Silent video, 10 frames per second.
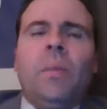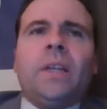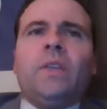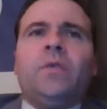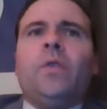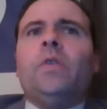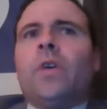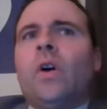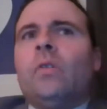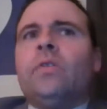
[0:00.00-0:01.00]
makes a few
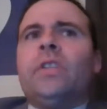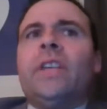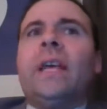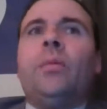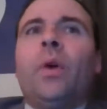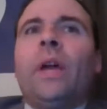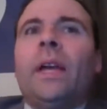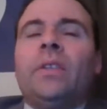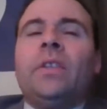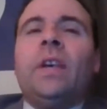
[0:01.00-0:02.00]
throws, the team
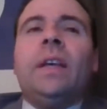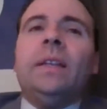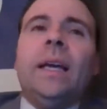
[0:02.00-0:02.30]
wins.